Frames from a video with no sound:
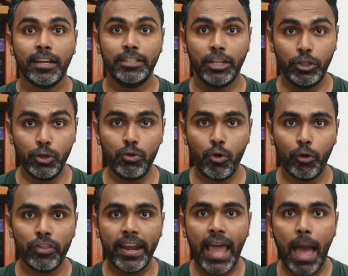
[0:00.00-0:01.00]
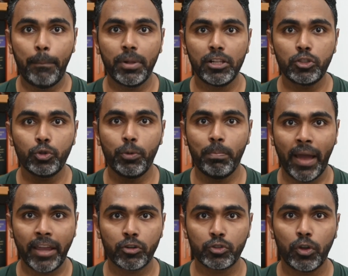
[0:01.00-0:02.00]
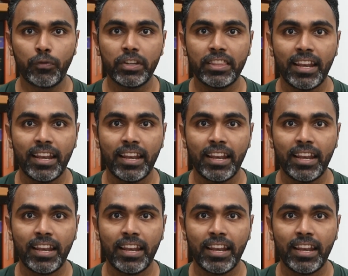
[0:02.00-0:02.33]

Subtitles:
Did you know that Apple sued Microsoft in